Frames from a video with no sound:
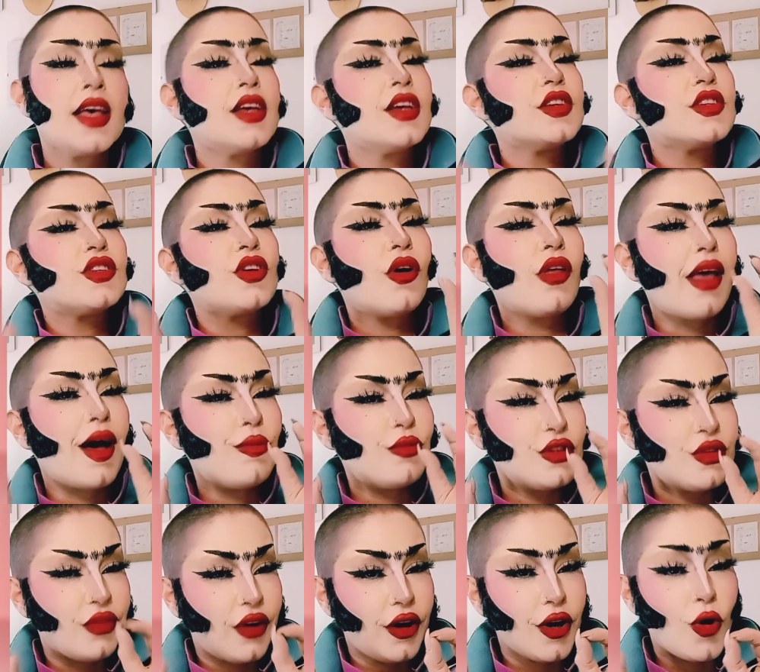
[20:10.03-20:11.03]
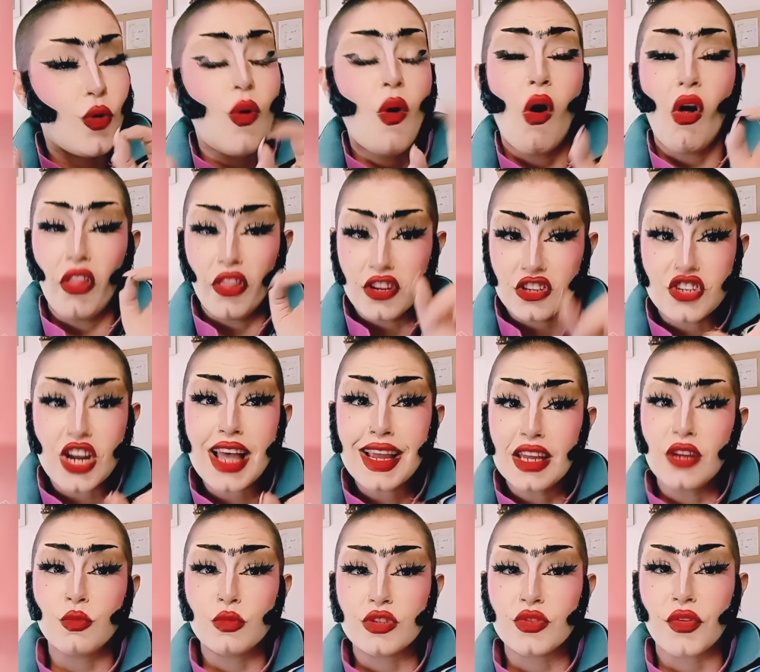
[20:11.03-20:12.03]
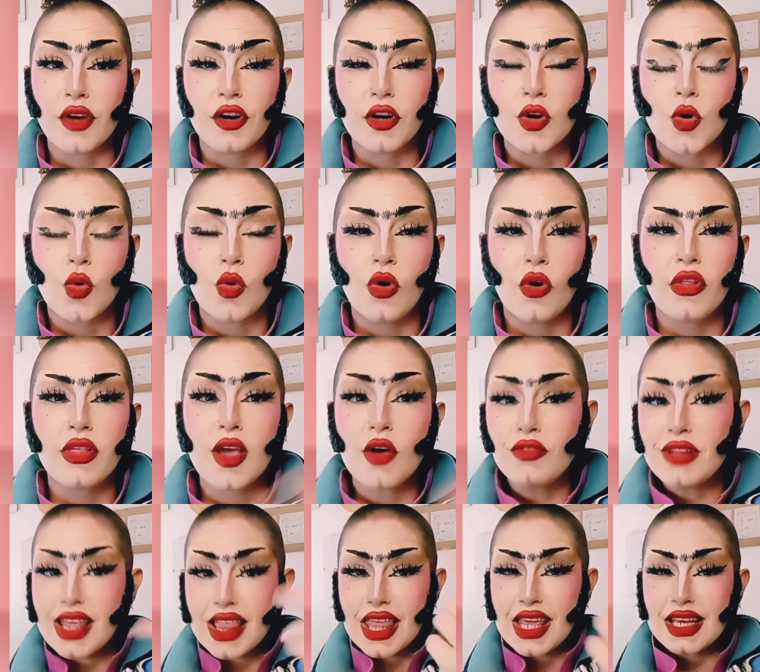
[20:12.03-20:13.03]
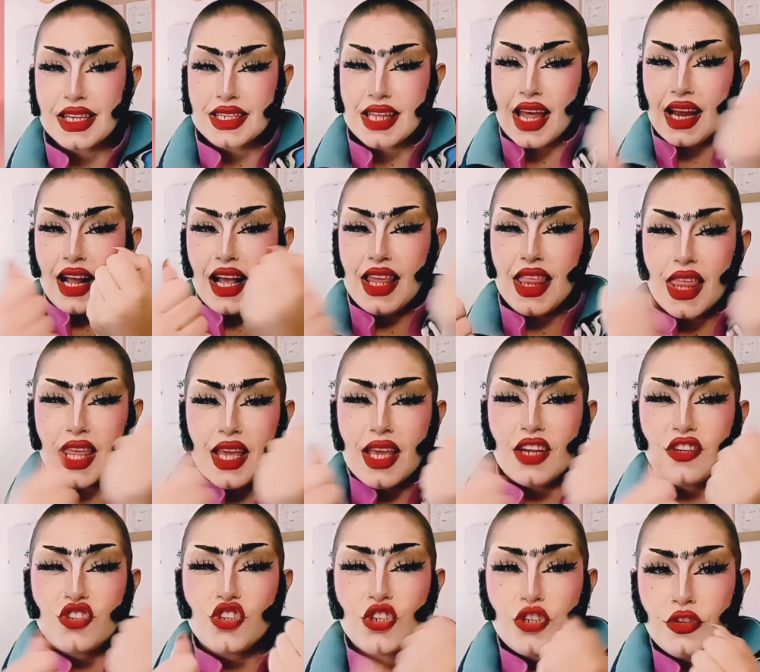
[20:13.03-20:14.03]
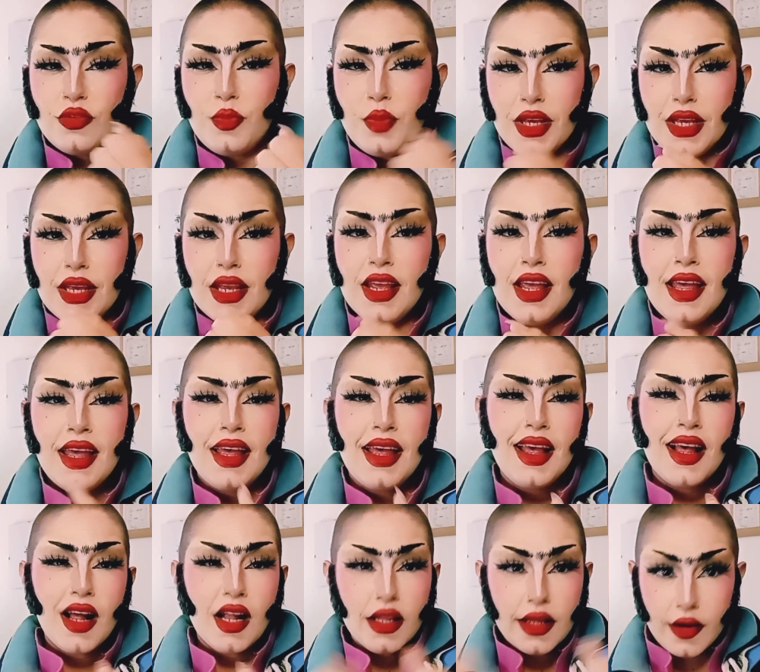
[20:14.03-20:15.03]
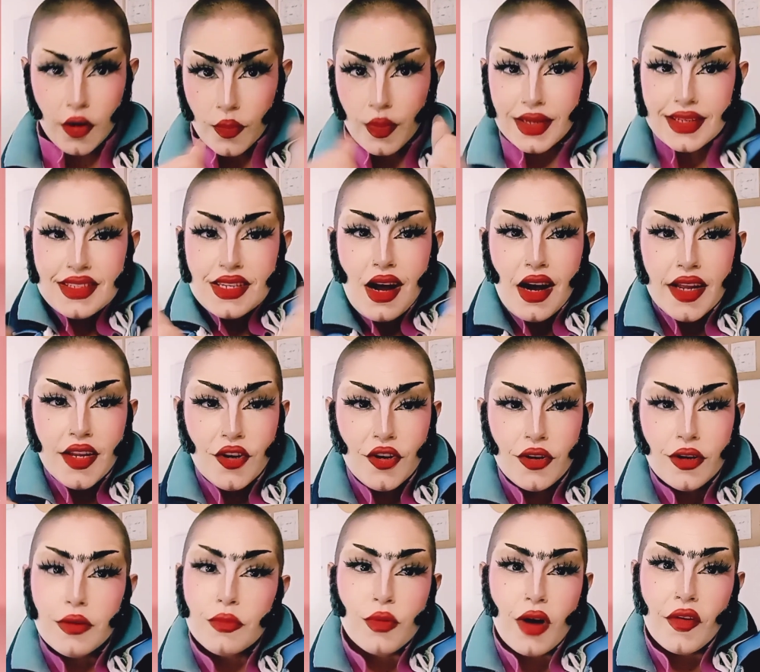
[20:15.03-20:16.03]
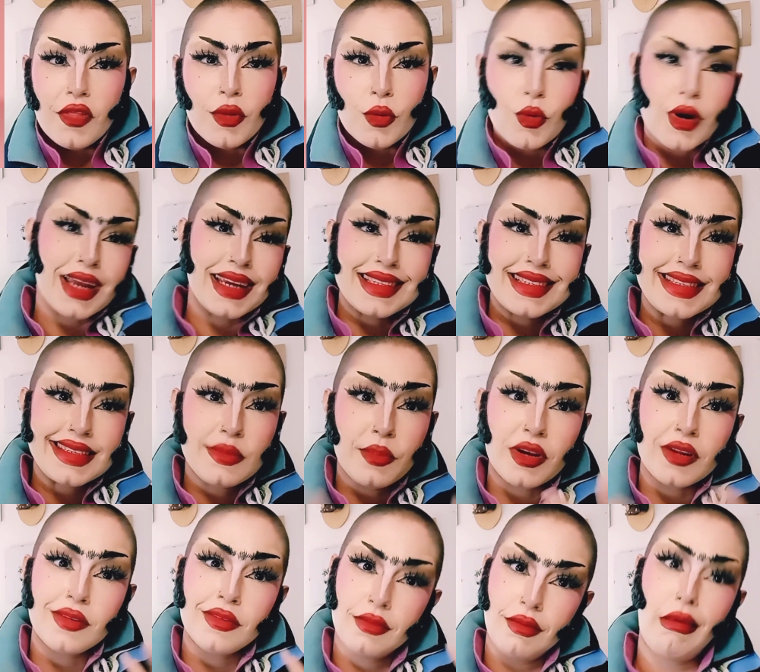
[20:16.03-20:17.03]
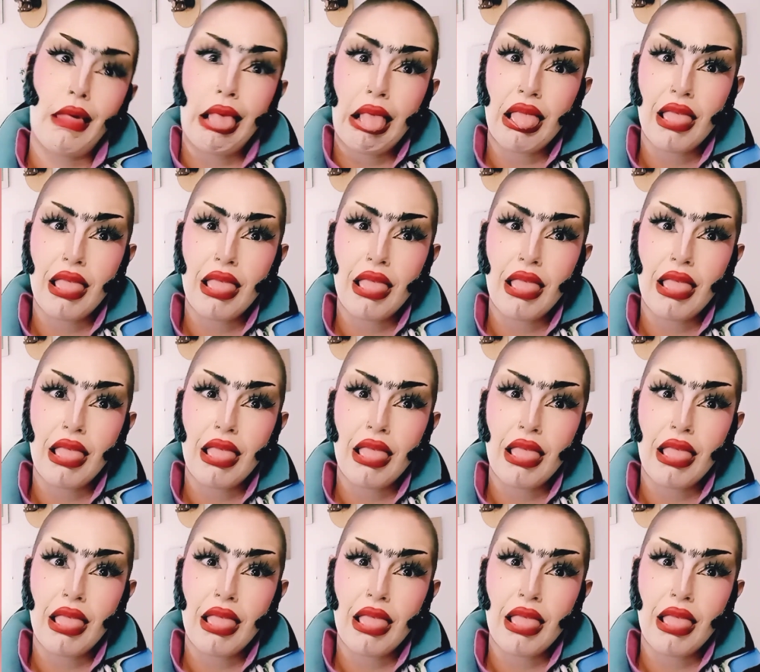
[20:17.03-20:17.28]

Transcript: So that was very cool. The jacket was very cool. The only thing is that I think it should be a little bit tighter around the waist, but yeah.